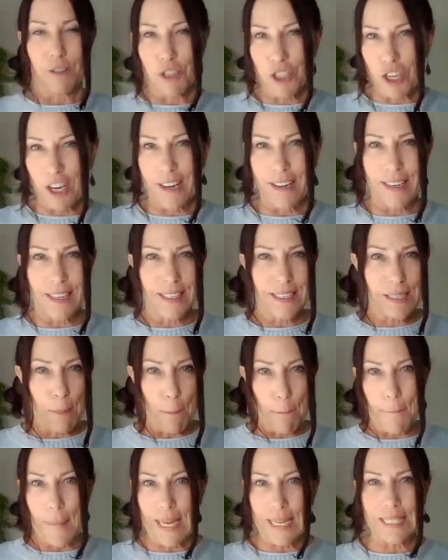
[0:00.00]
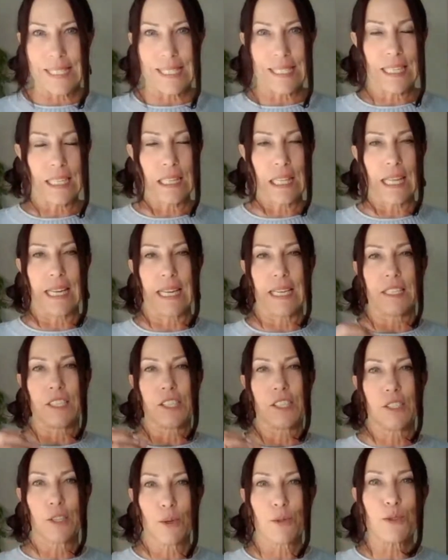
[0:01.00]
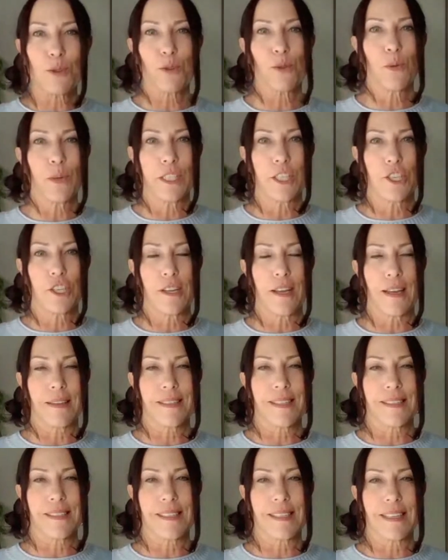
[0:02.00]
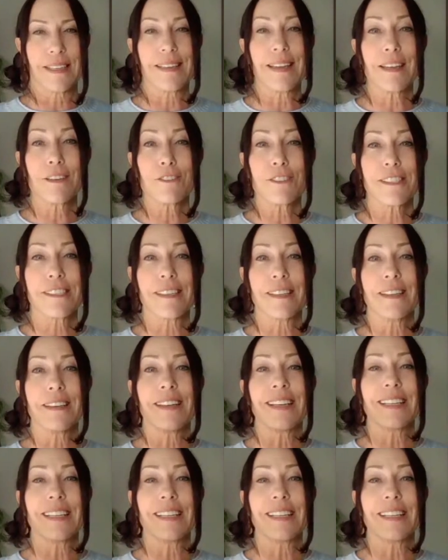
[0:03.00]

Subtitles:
Chinese medicine clients, those are the ones she has to stick needles in.